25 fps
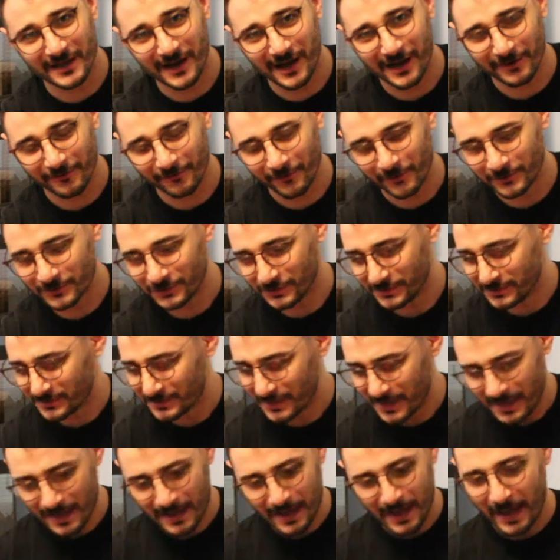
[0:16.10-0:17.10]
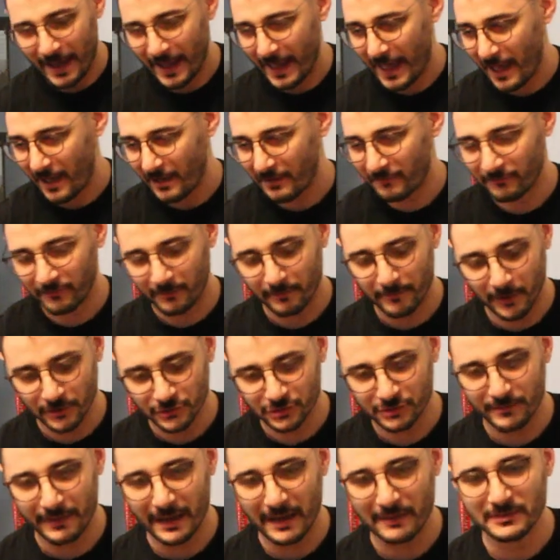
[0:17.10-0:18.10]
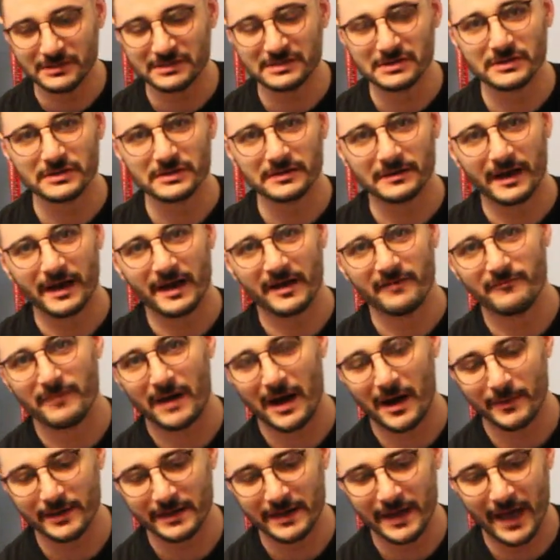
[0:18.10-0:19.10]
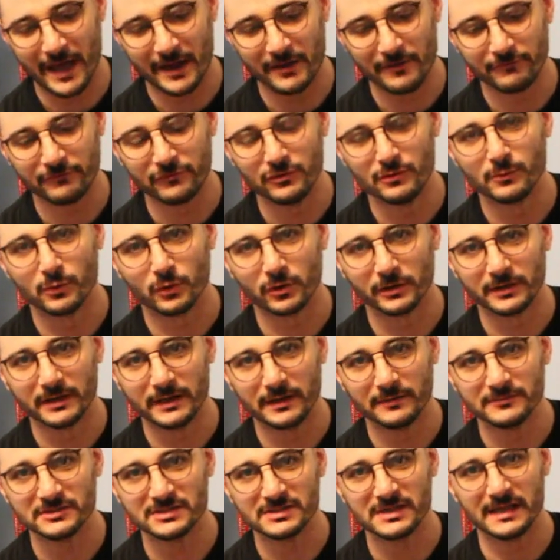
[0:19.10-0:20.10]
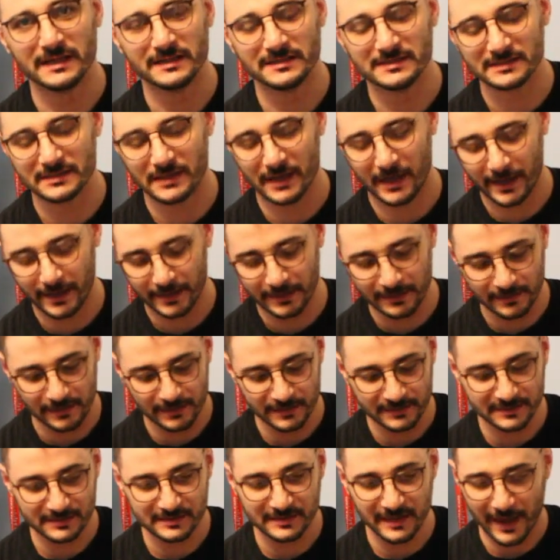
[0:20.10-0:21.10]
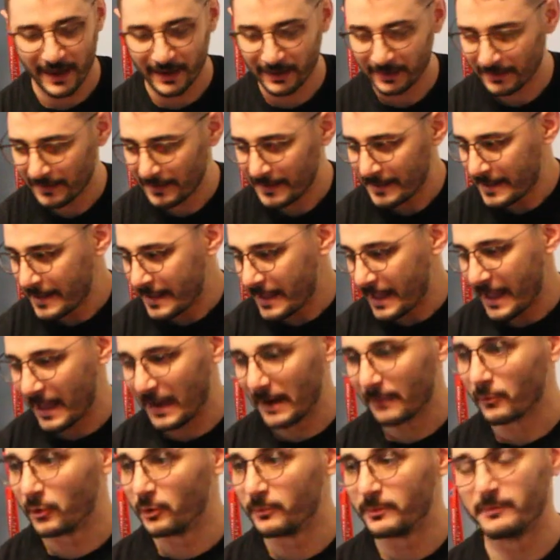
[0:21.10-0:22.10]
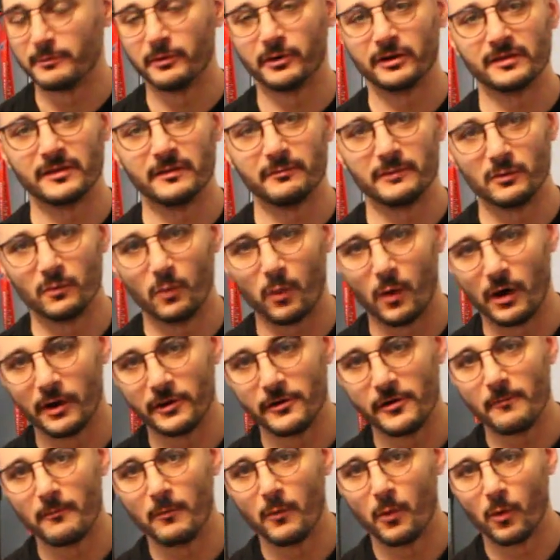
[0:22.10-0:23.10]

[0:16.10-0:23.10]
Cockroaches. I have a bunch of babies here, I have mom and dad and a few more nymphs inside this tank, and I'm going to be putting them in one